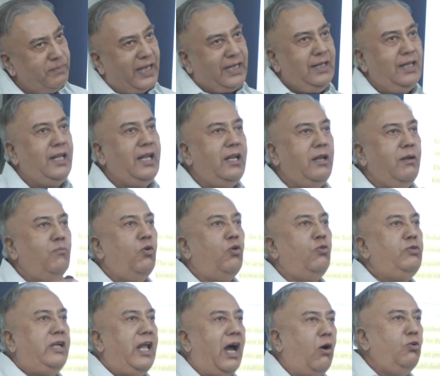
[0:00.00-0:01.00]
mainly
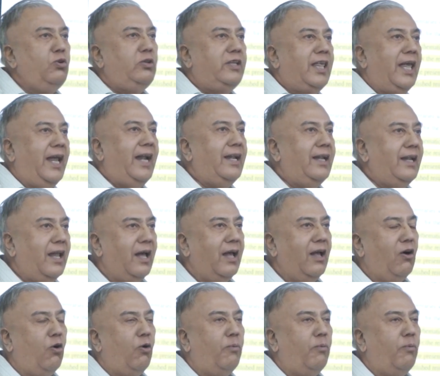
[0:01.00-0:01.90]
remove doubts and